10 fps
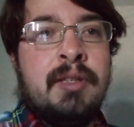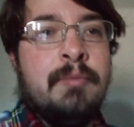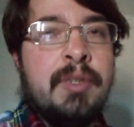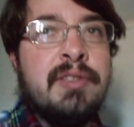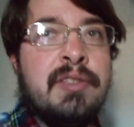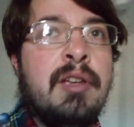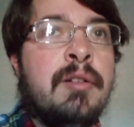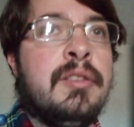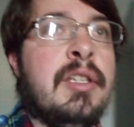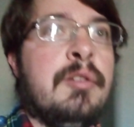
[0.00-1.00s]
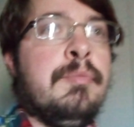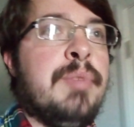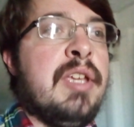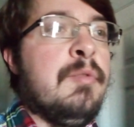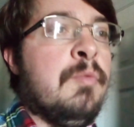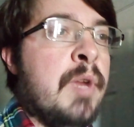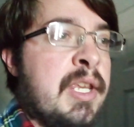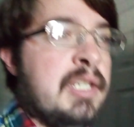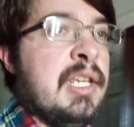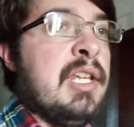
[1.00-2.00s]
but still a little bit
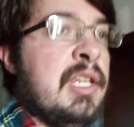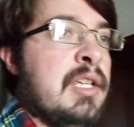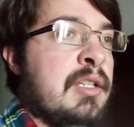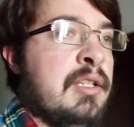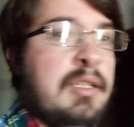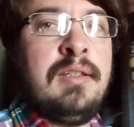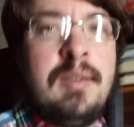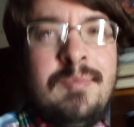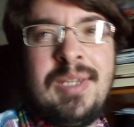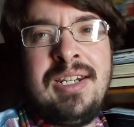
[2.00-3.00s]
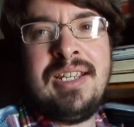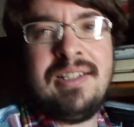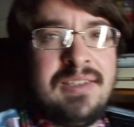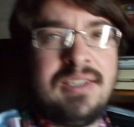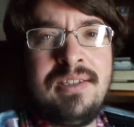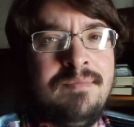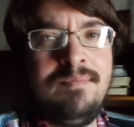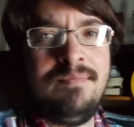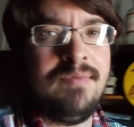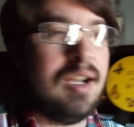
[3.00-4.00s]
windy. I mean, it's
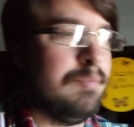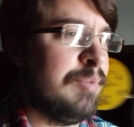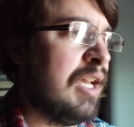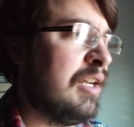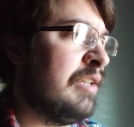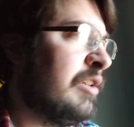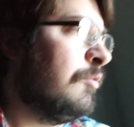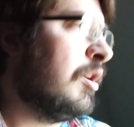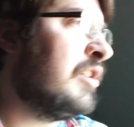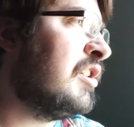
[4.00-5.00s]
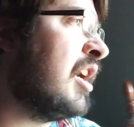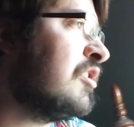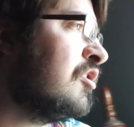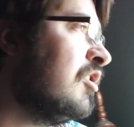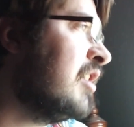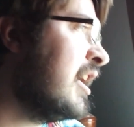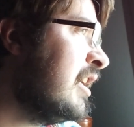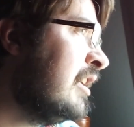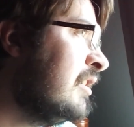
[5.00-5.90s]
not bad as it was yesterday